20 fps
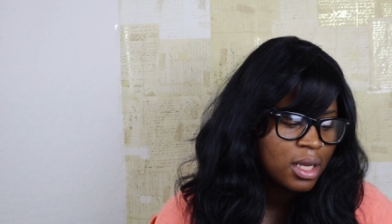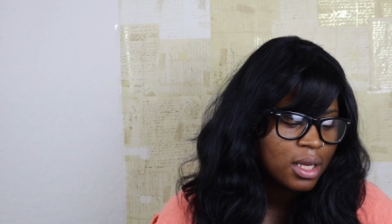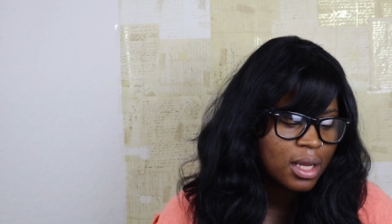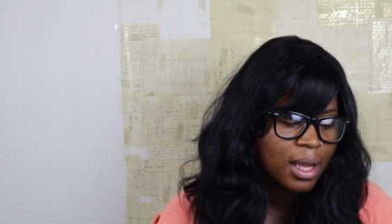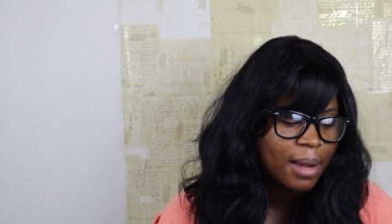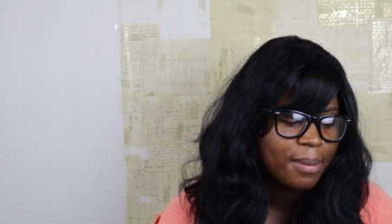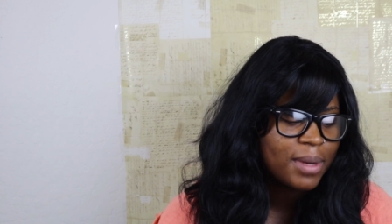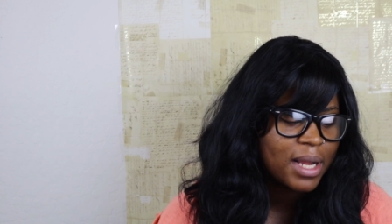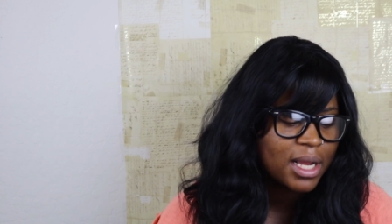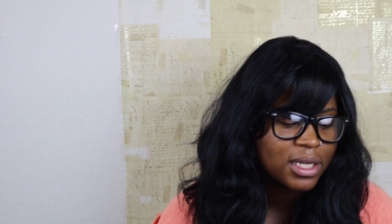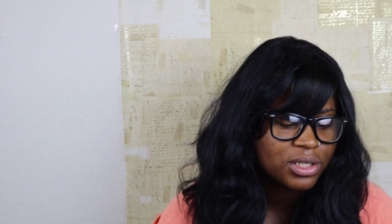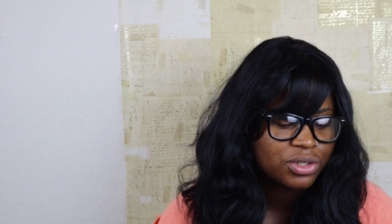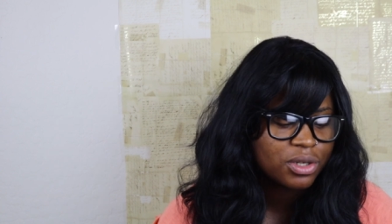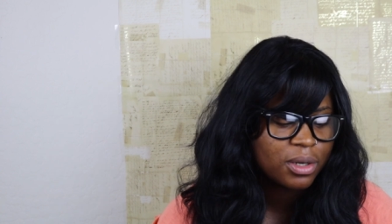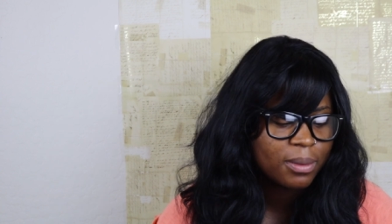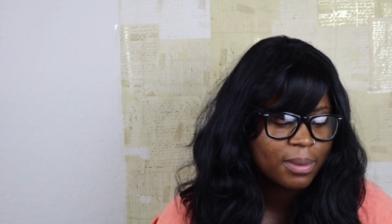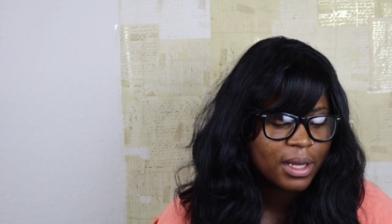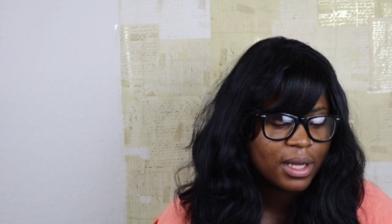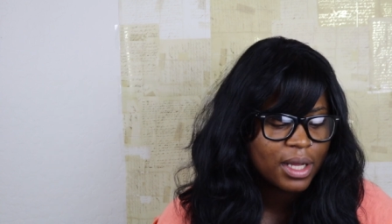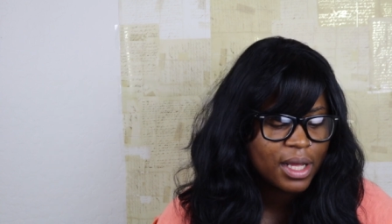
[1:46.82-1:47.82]
I'm not
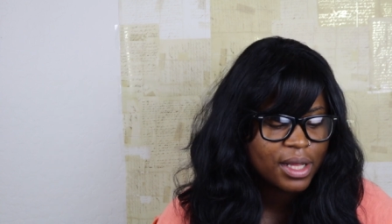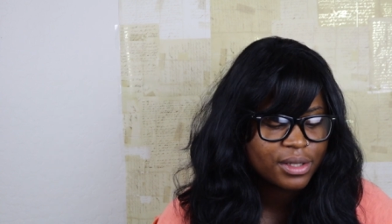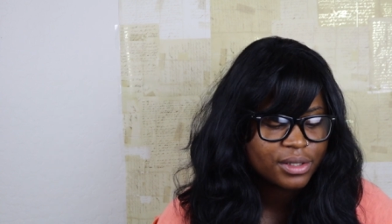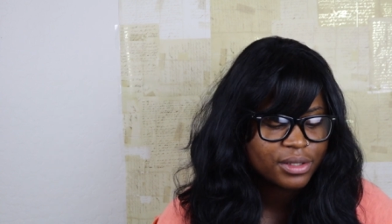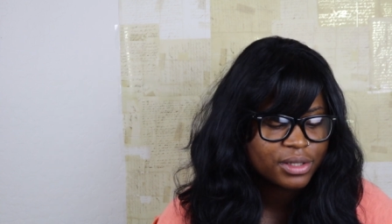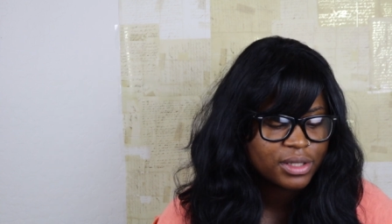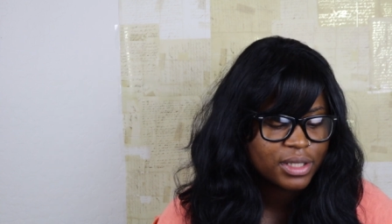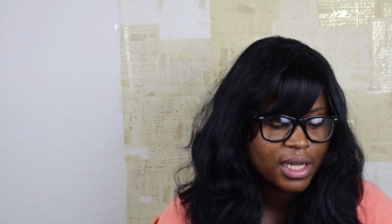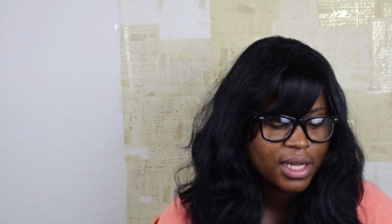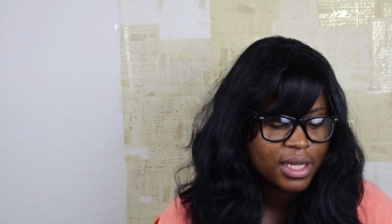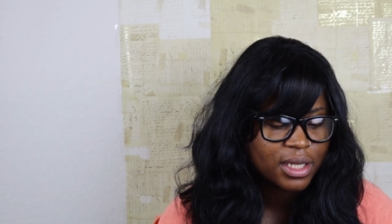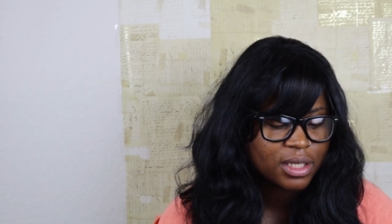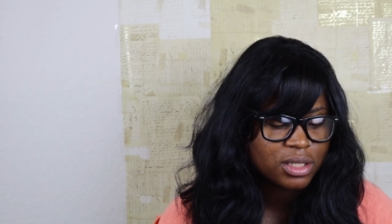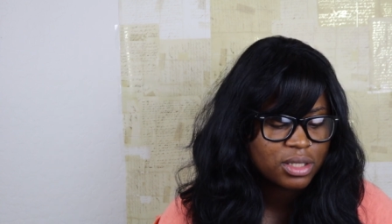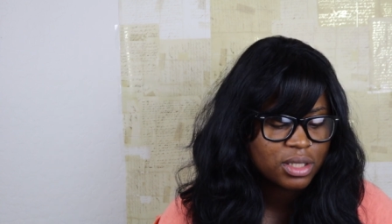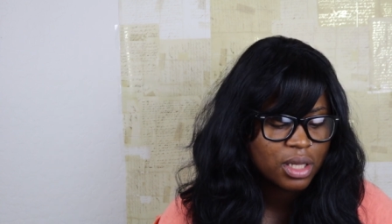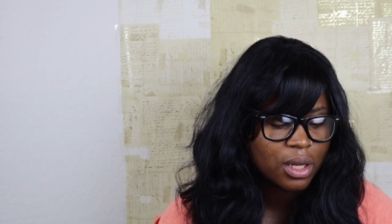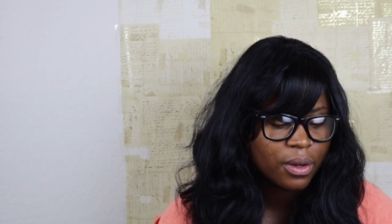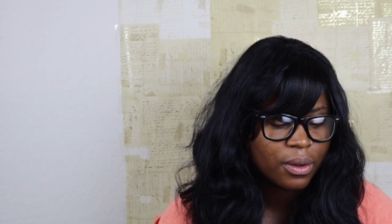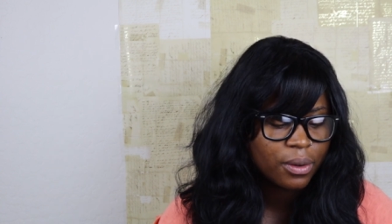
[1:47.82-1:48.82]
sure about other states,
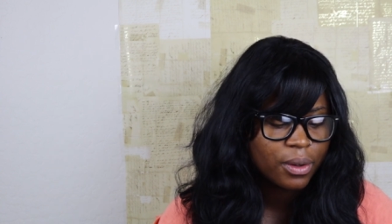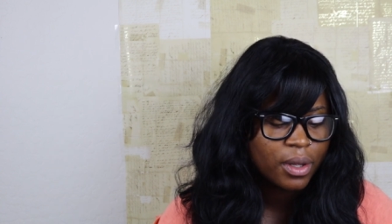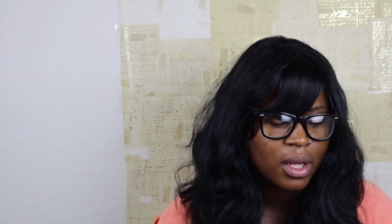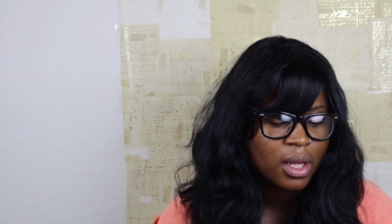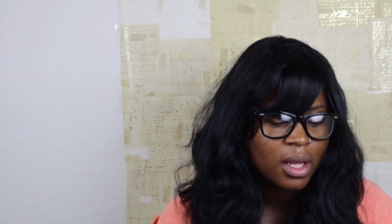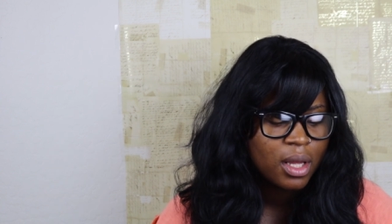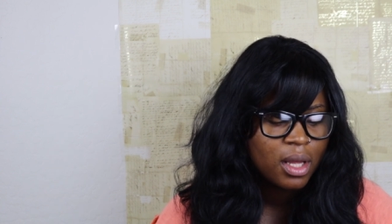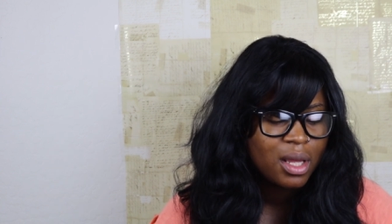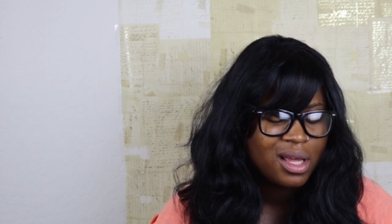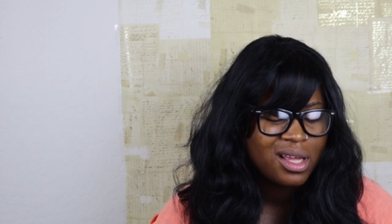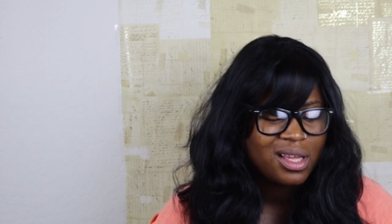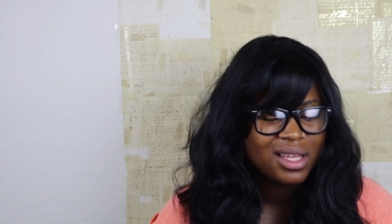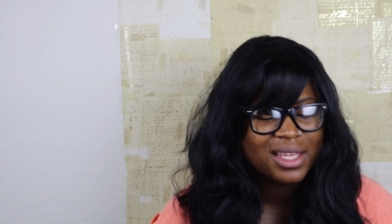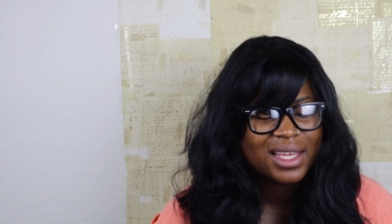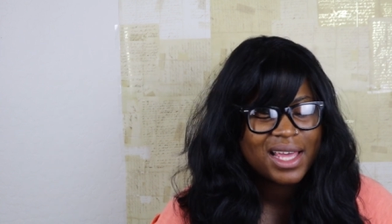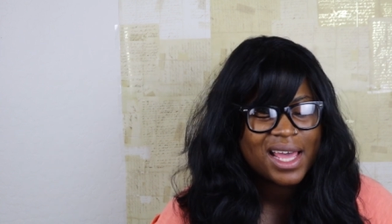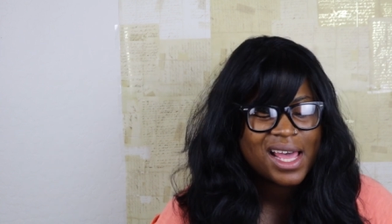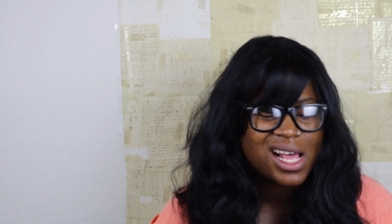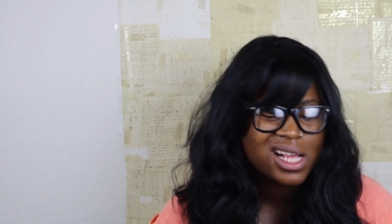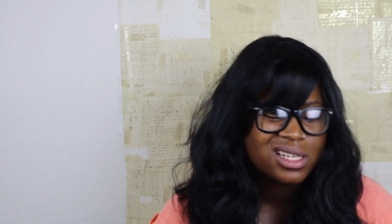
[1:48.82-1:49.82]
so
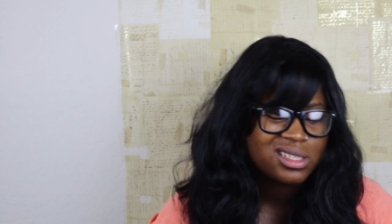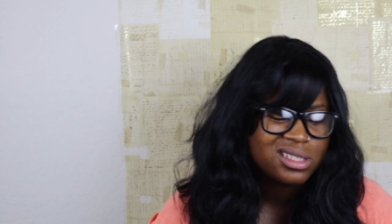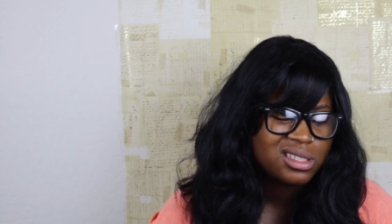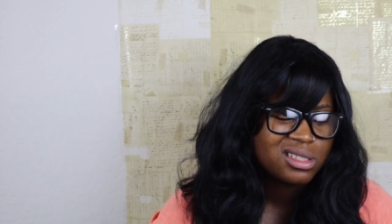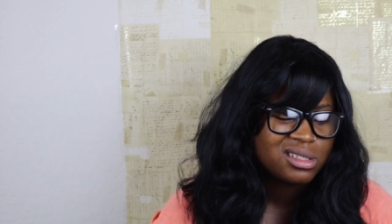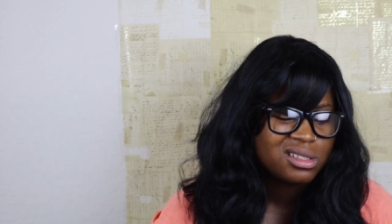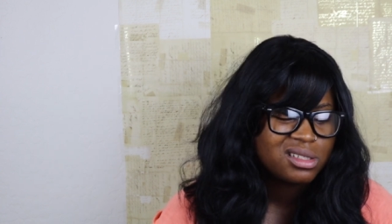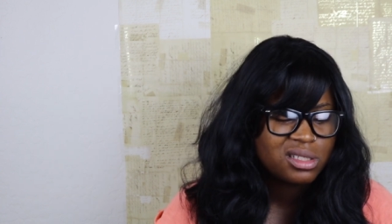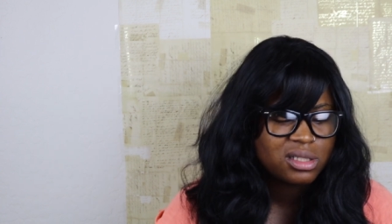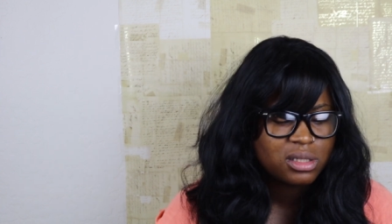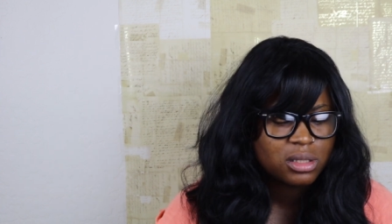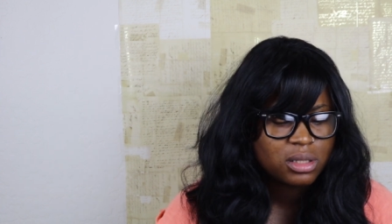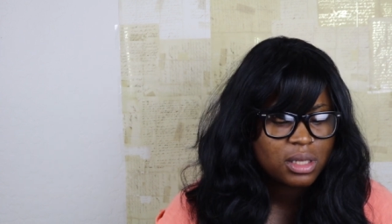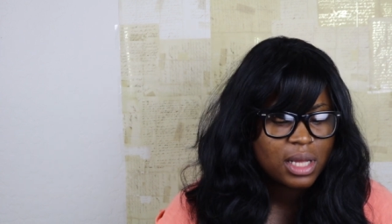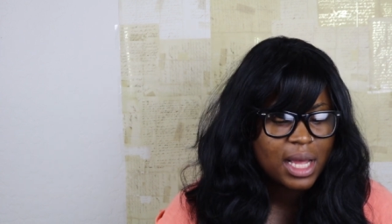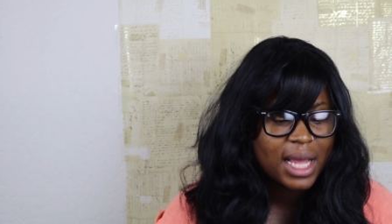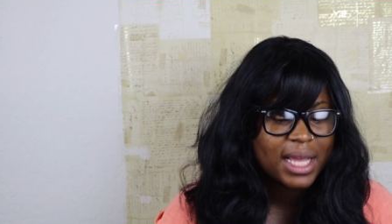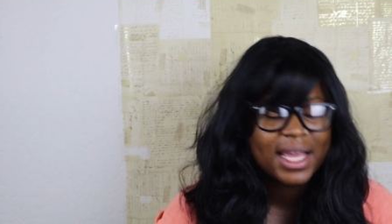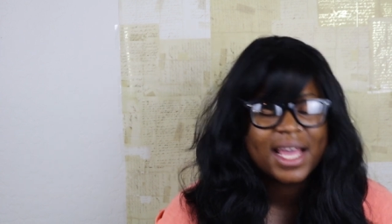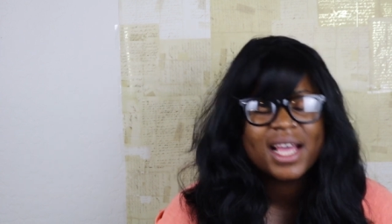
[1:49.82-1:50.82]
gas is,
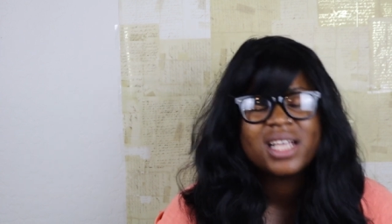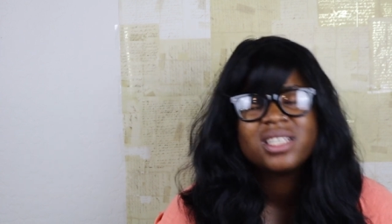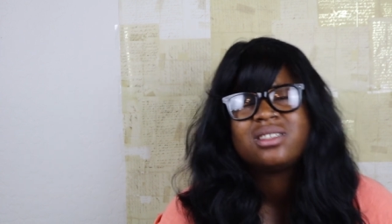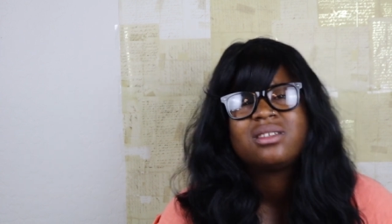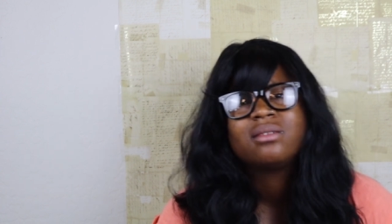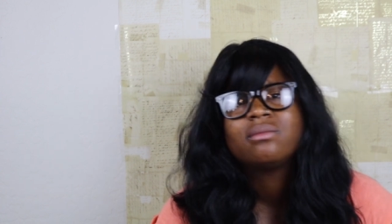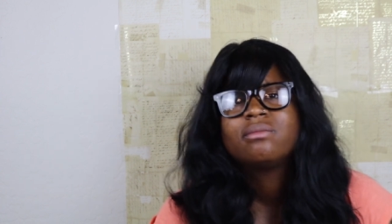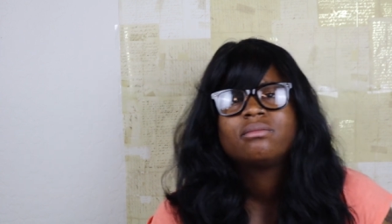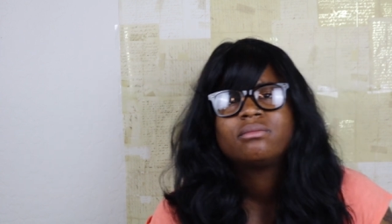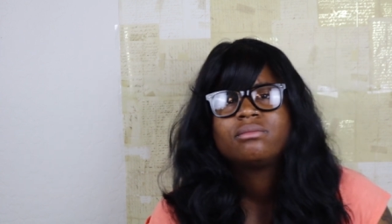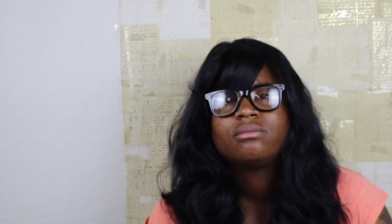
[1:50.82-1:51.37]
I guess,